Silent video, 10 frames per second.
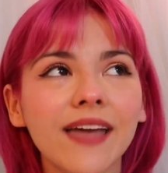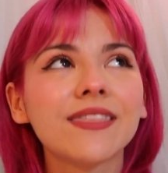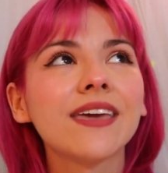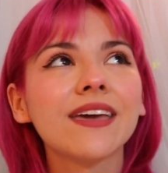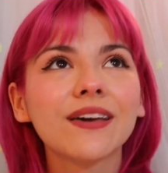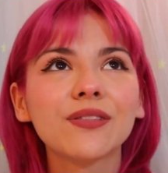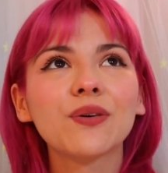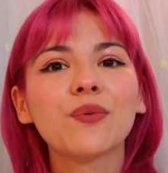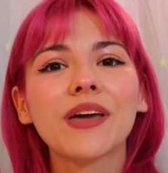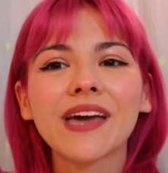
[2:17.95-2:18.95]
I think
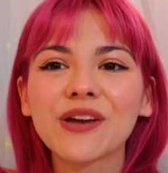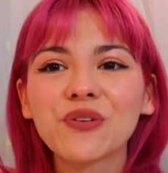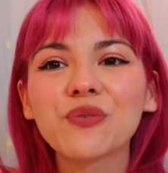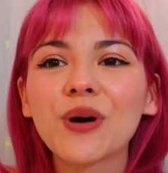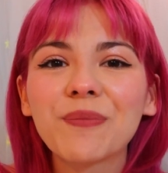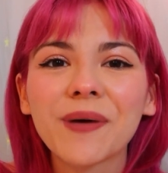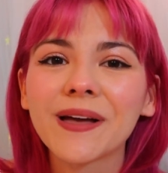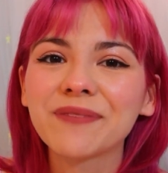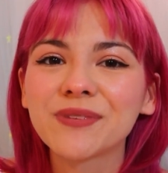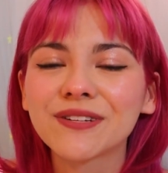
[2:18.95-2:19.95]
the way I grew up,
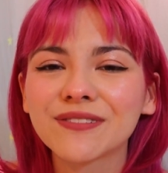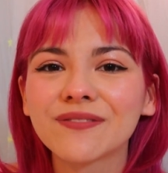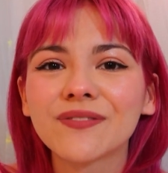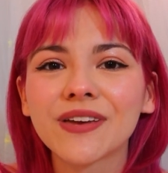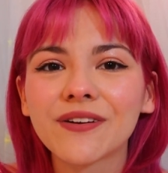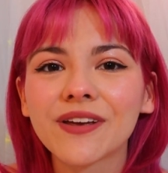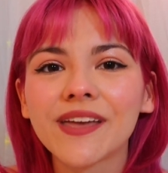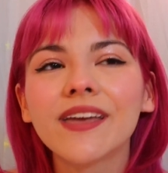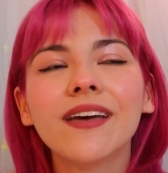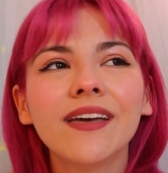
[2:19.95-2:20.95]
I'm just
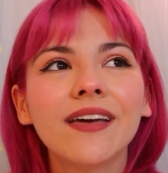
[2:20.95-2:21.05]
very